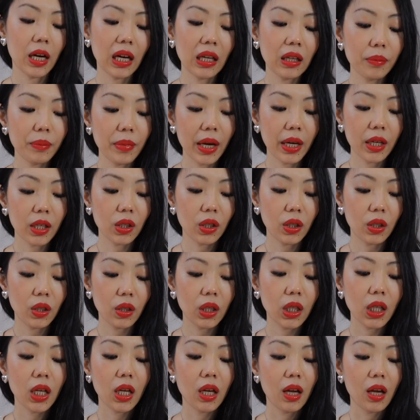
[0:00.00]

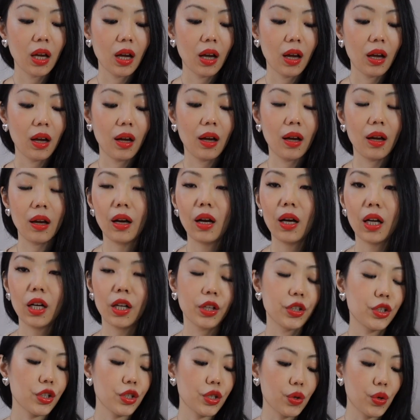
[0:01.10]
gunmetal, oh,
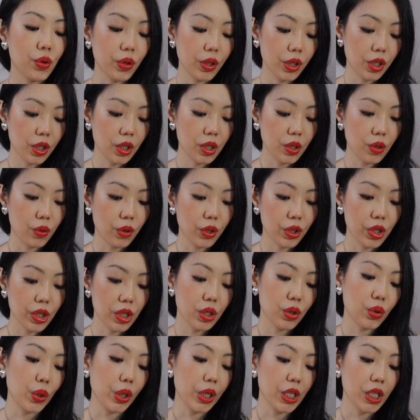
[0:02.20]
just gorgeous, gorgeous,
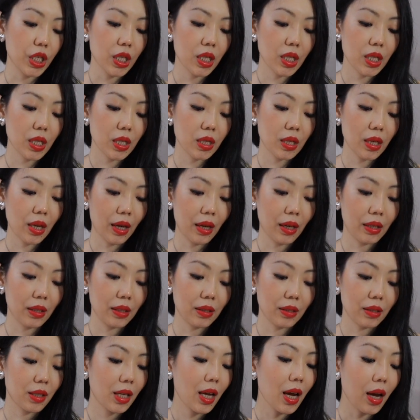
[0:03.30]
gorgeous.
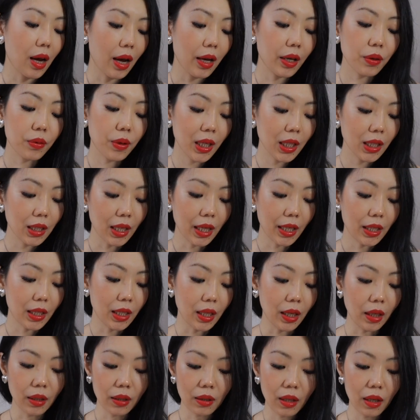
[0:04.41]
And yeah, I quite like
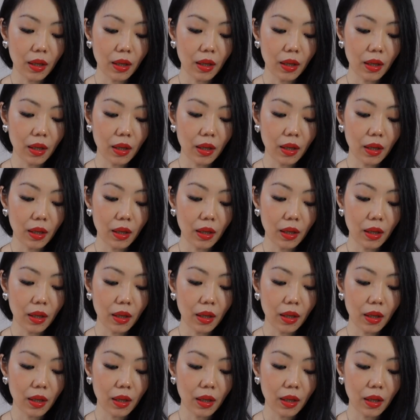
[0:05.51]
it.